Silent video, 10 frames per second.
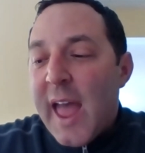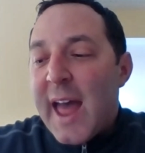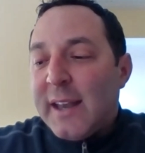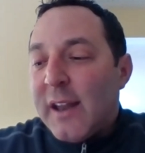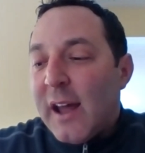
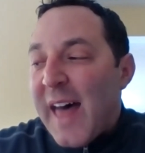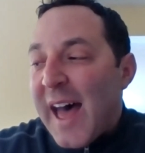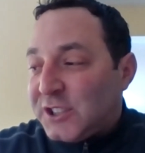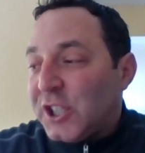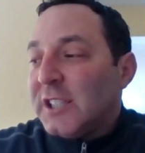And
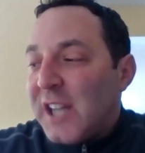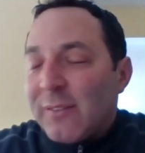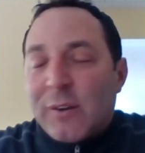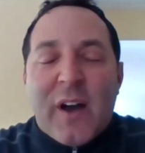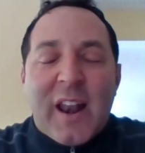that judge,
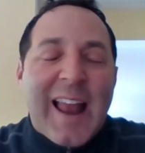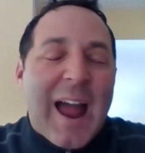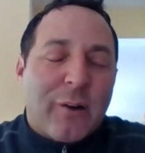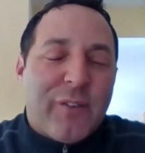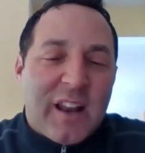after finding
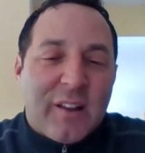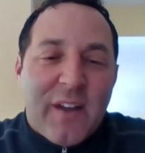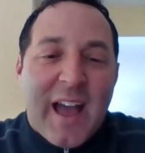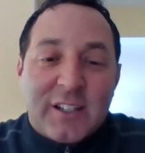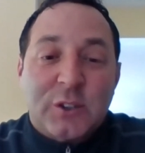aggravating
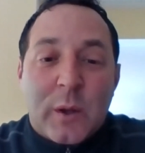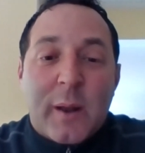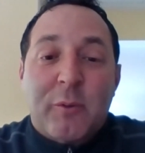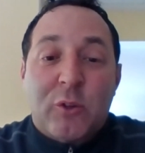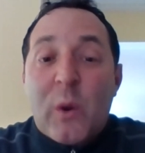factors,
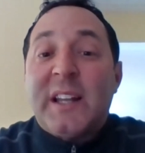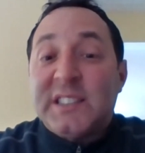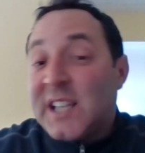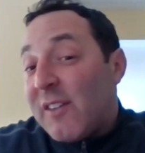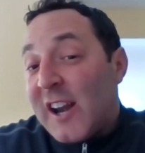went up to
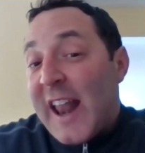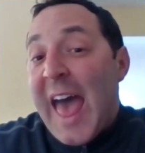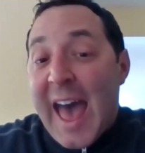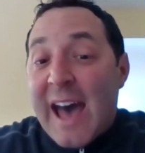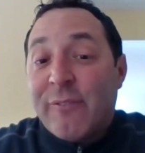27 and a
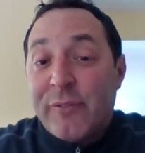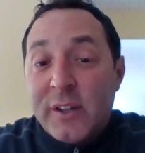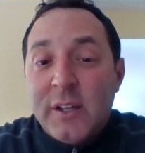half.